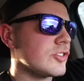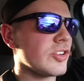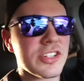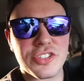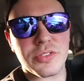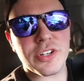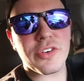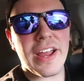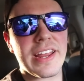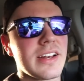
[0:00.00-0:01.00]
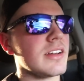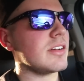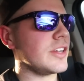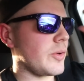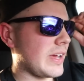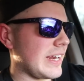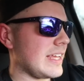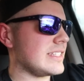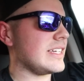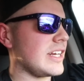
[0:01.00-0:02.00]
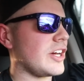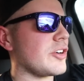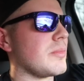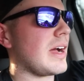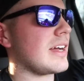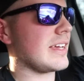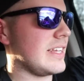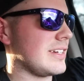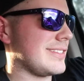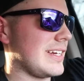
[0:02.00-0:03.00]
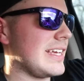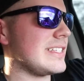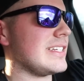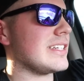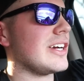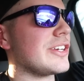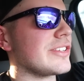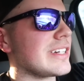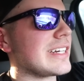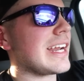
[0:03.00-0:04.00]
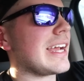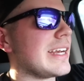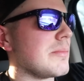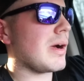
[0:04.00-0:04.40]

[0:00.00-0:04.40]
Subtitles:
Truck's doing great. You know, we got 1,890